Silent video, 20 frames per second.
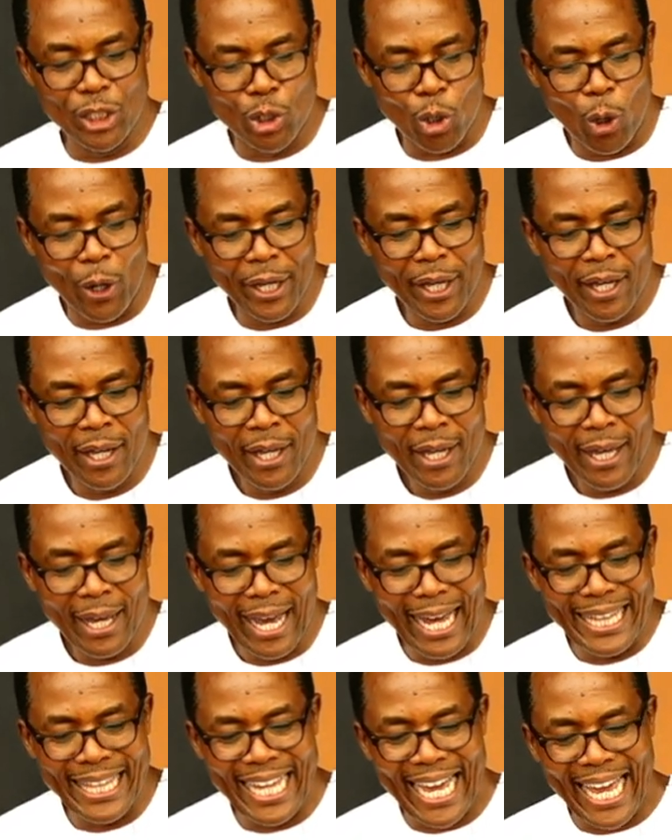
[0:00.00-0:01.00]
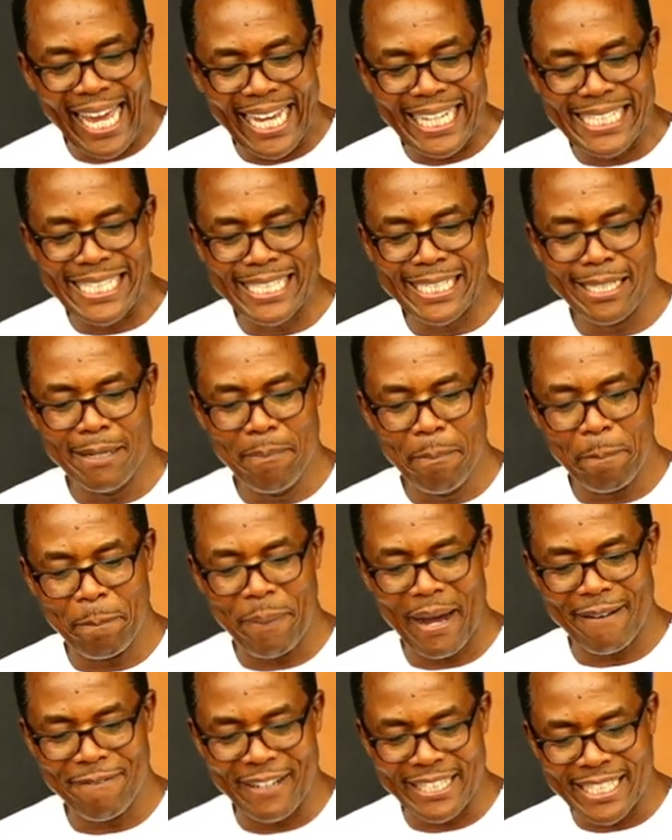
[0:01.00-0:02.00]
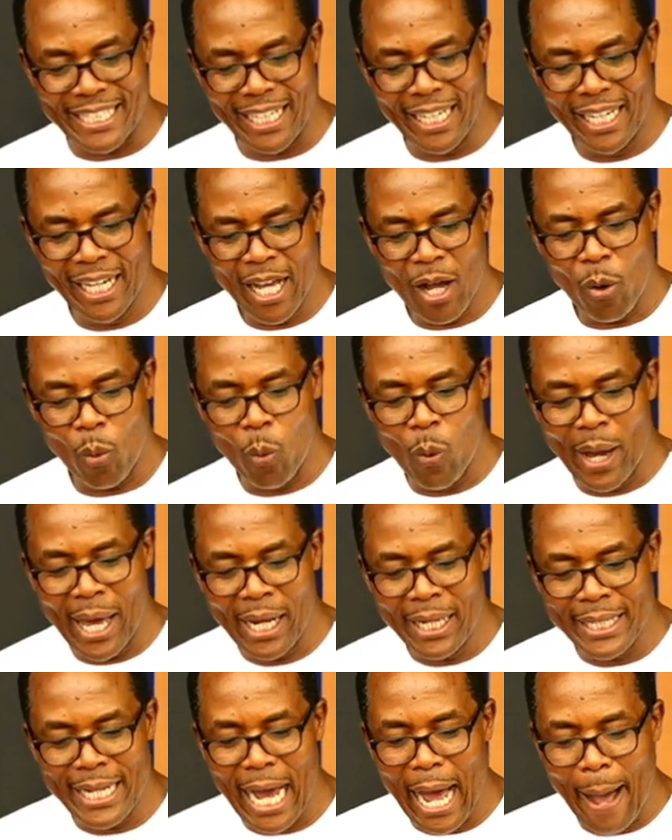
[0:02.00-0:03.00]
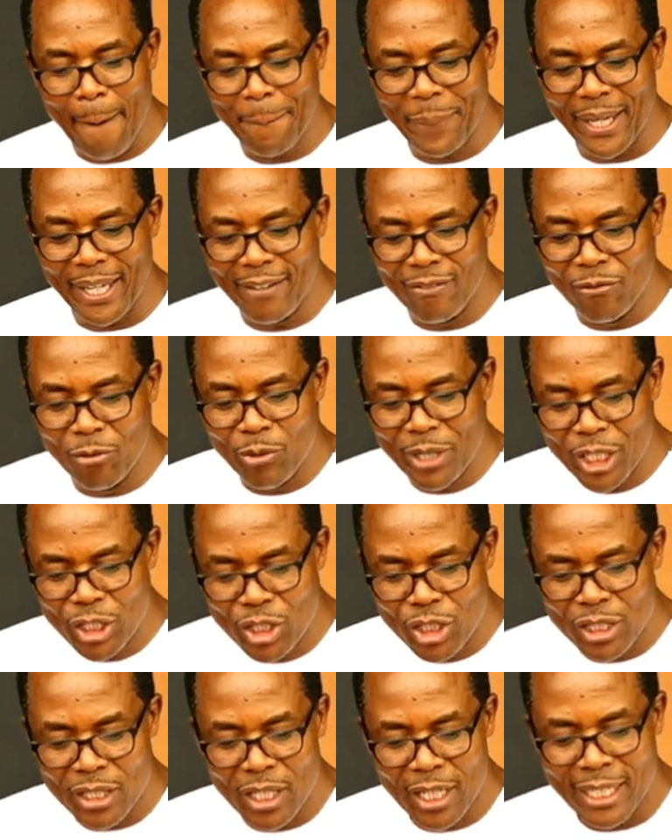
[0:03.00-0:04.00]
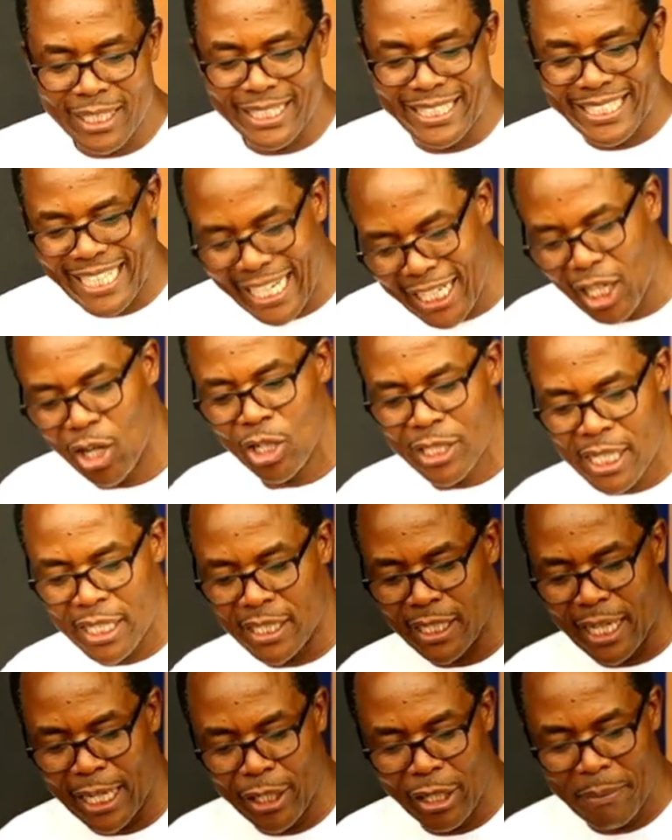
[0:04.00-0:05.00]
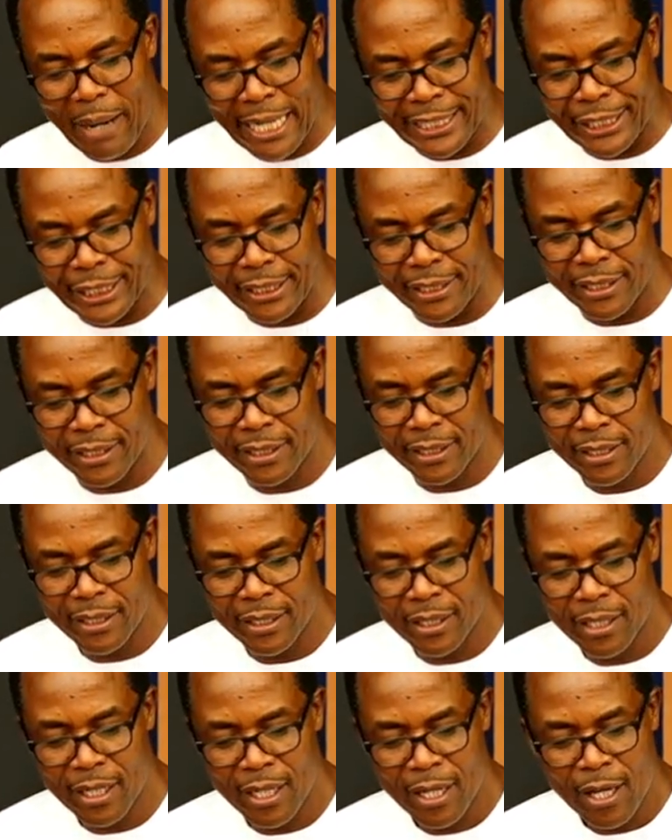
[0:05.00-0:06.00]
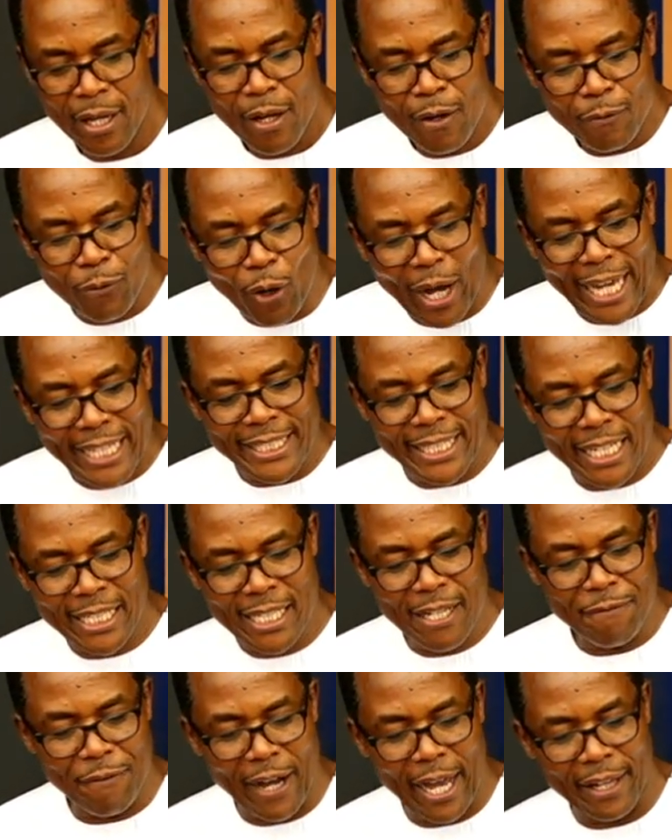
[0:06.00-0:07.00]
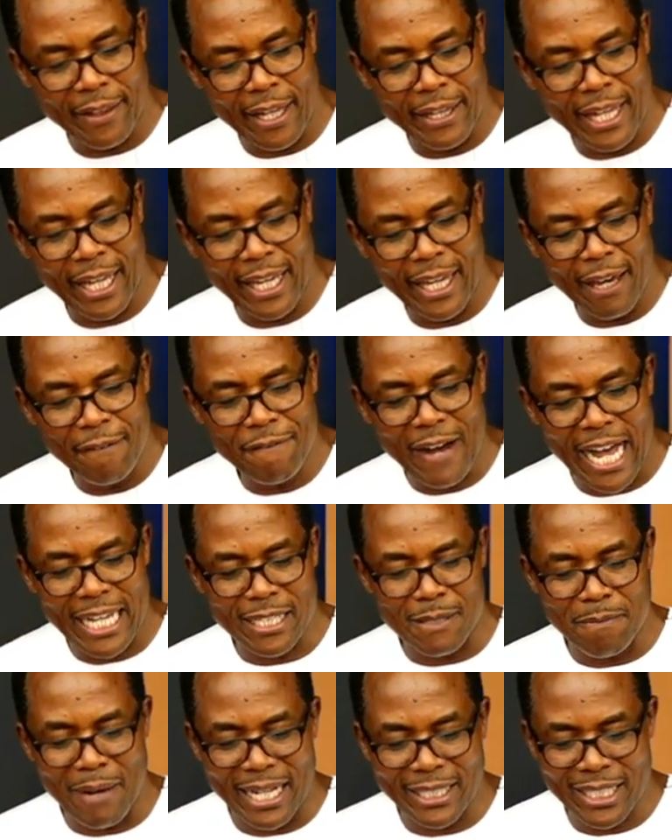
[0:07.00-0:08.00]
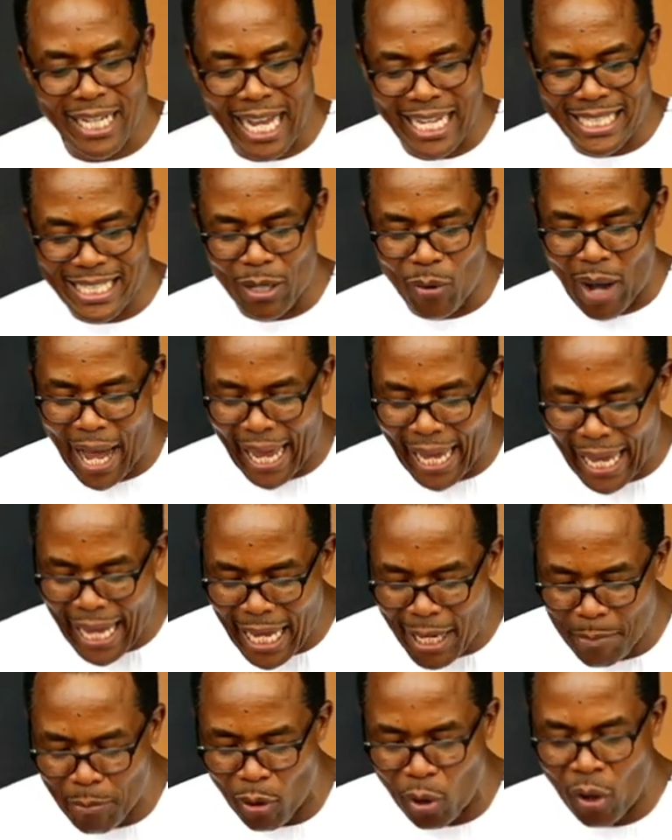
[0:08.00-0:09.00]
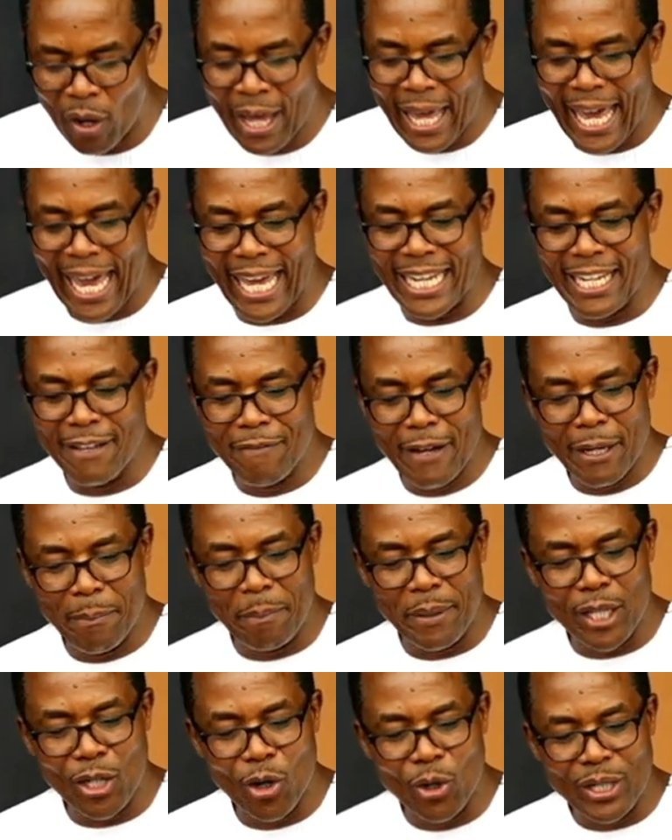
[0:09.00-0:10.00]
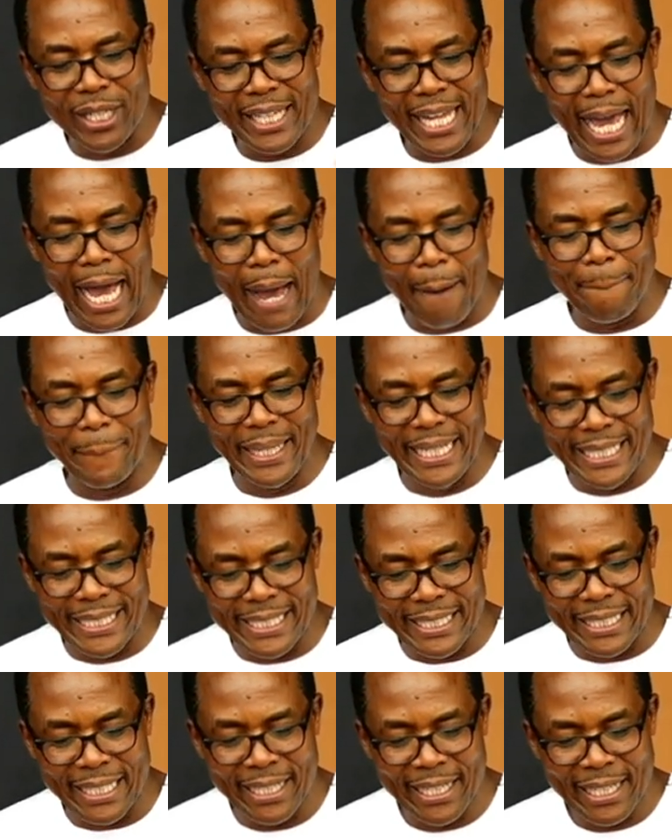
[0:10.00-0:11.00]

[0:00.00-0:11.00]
joy and their extreme poverty welled up in rich generosity. Can you imagine? For I testify that they gave as much as they were able and even beyond their ability,